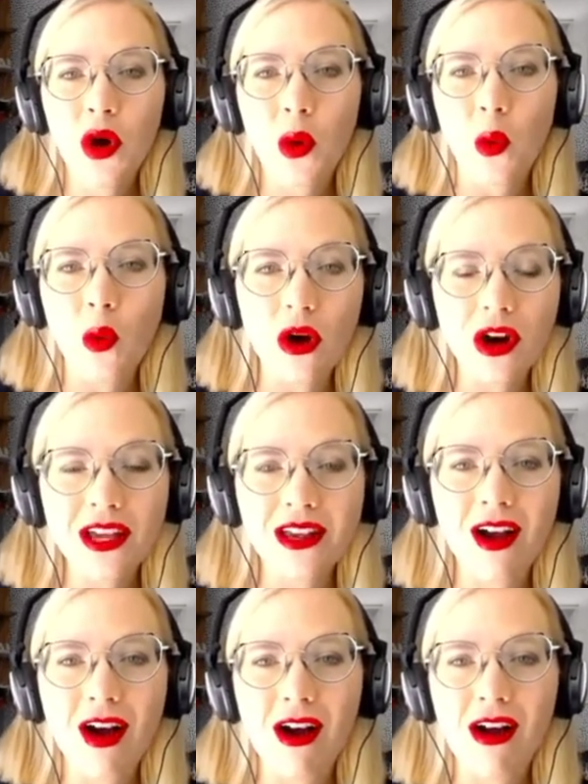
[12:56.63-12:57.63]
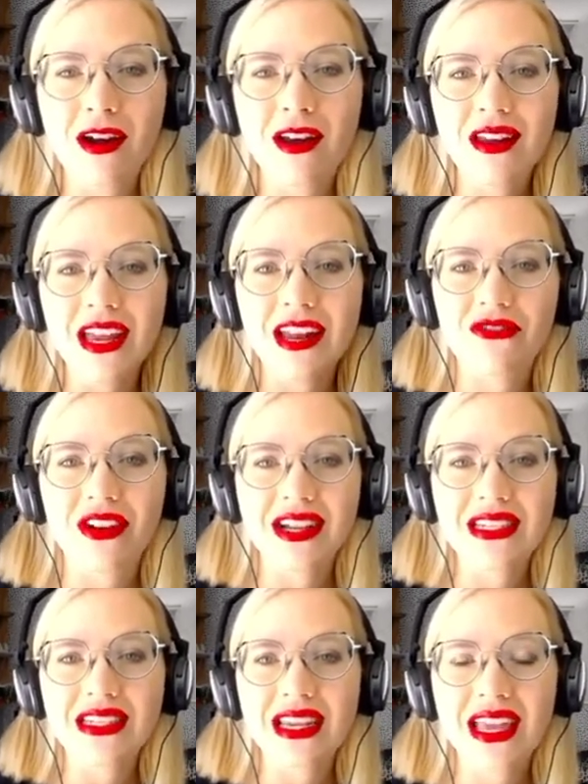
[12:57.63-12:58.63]
working hard,
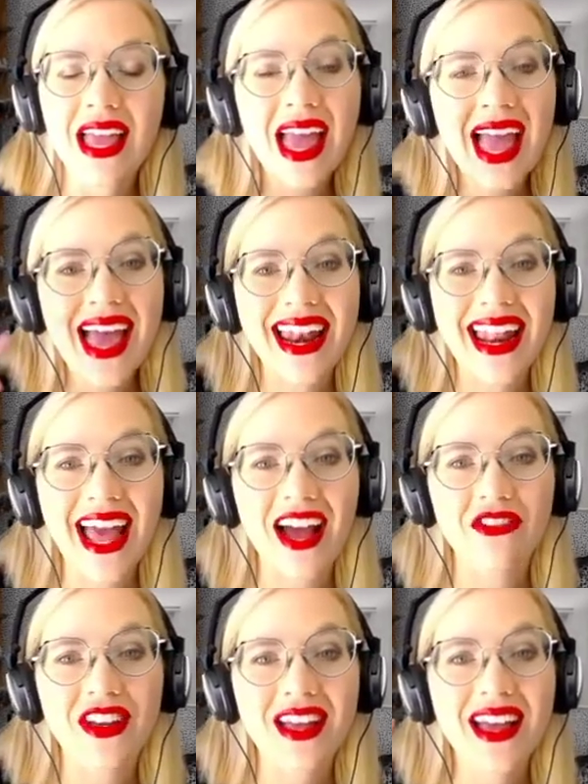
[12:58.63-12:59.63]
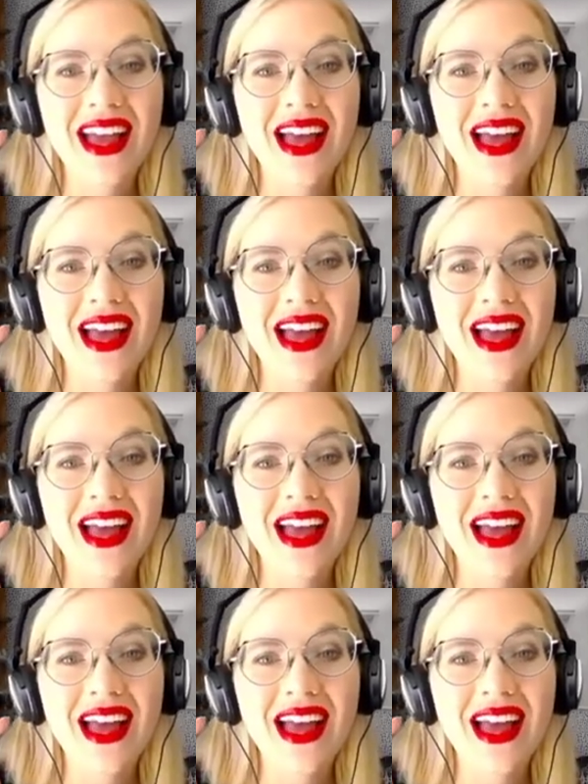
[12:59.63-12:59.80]
investing, and having